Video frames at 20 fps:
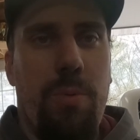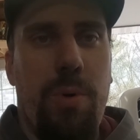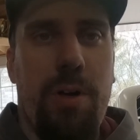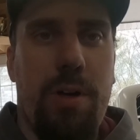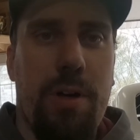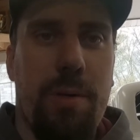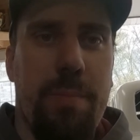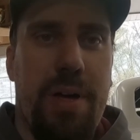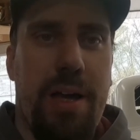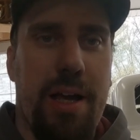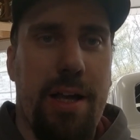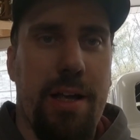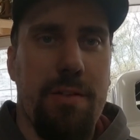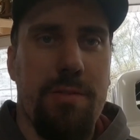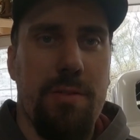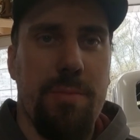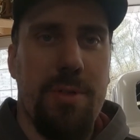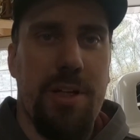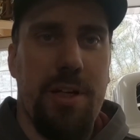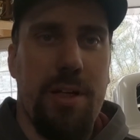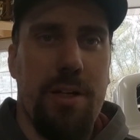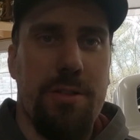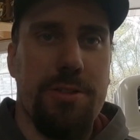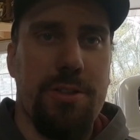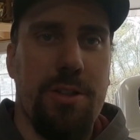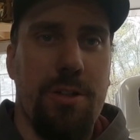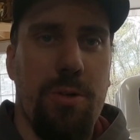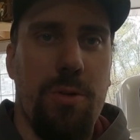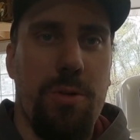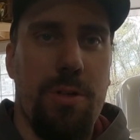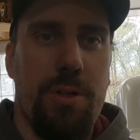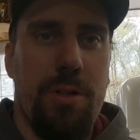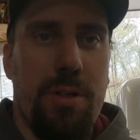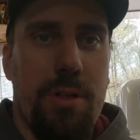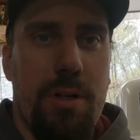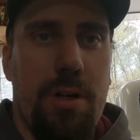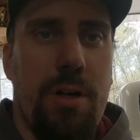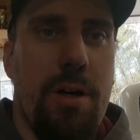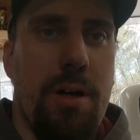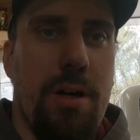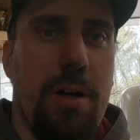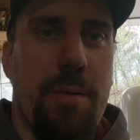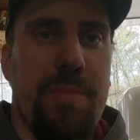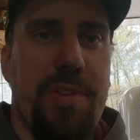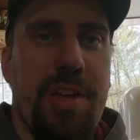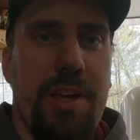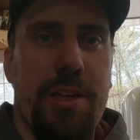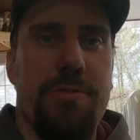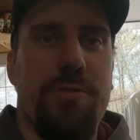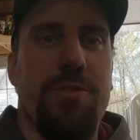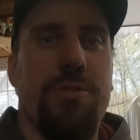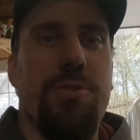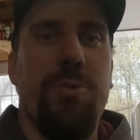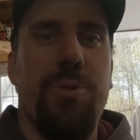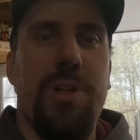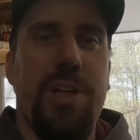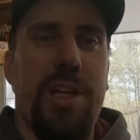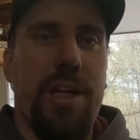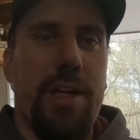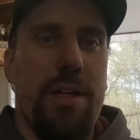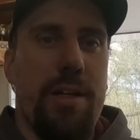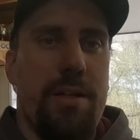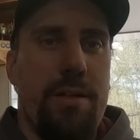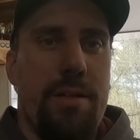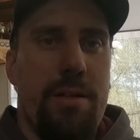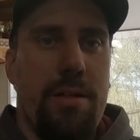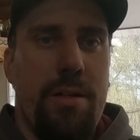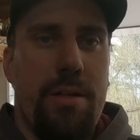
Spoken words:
Welcome back, everybody. How's it going? Thanks for tuning in.